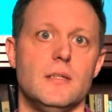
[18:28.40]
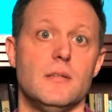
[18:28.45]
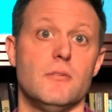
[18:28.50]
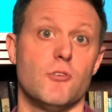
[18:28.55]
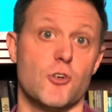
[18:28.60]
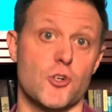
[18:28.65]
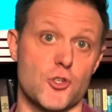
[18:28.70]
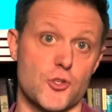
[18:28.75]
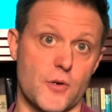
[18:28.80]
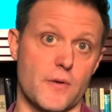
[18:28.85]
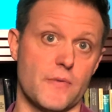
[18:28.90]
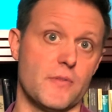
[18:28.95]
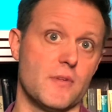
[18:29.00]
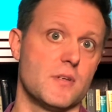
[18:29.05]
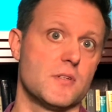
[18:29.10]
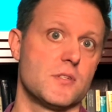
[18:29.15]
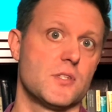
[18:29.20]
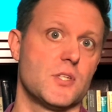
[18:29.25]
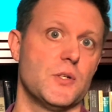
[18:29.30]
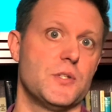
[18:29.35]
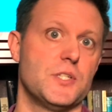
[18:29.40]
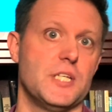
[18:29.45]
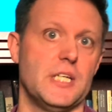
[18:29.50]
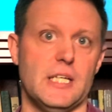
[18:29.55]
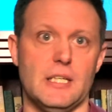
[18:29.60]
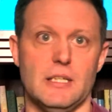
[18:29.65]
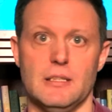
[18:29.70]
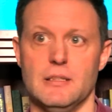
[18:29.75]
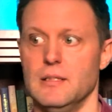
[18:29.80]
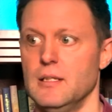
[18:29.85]
1 Corinthians
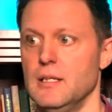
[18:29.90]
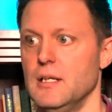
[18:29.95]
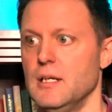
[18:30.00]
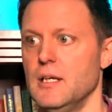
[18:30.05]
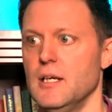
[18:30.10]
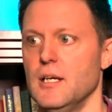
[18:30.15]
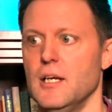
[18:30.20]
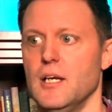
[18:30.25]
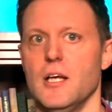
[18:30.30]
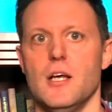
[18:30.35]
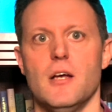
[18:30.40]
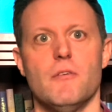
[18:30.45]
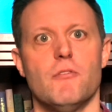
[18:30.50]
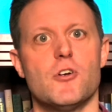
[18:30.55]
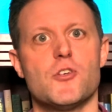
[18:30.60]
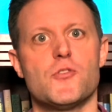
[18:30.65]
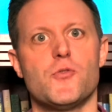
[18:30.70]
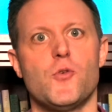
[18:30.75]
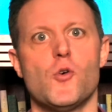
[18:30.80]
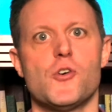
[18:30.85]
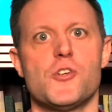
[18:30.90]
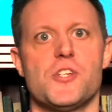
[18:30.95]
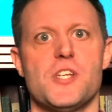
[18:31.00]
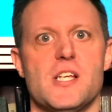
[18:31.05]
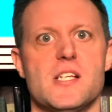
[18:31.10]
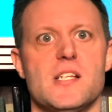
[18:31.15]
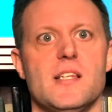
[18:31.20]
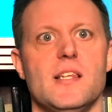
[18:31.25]
13. Verse 4 says,